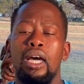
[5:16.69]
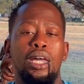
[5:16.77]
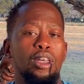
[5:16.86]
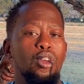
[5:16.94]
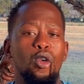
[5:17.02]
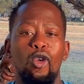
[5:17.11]

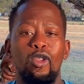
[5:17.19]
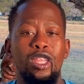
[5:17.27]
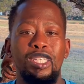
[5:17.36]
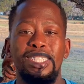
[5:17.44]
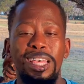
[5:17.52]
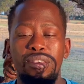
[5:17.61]
the
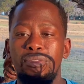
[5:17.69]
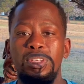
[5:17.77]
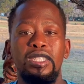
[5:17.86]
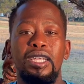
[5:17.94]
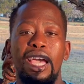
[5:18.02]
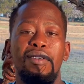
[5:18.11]

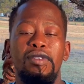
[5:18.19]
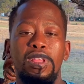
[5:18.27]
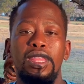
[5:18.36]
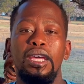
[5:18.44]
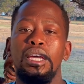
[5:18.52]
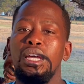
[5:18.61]
service,
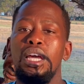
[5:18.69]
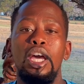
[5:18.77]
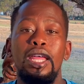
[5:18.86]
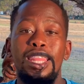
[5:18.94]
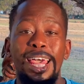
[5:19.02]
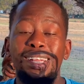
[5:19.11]
everything.
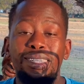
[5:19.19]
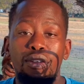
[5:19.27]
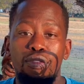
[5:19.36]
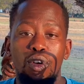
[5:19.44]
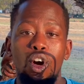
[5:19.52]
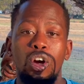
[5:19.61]
That is a
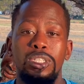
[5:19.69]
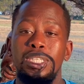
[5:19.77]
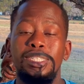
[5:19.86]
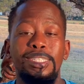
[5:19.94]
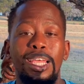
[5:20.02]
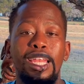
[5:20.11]
vlog,
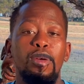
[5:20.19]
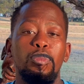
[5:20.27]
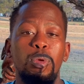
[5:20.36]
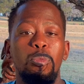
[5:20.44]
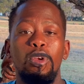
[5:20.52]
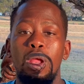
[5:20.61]
just telling
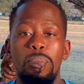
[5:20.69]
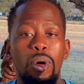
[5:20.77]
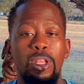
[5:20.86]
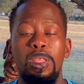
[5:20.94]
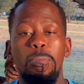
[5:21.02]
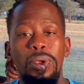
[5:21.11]
people
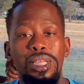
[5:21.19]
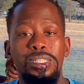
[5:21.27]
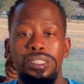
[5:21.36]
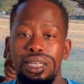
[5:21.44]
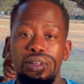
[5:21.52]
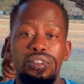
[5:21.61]
about the places
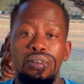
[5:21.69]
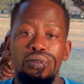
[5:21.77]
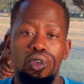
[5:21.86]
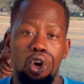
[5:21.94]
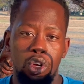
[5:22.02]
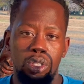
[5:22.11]
that you've
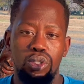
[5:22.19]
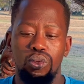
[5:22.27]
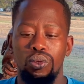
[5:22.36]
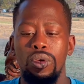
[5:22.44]
gone to.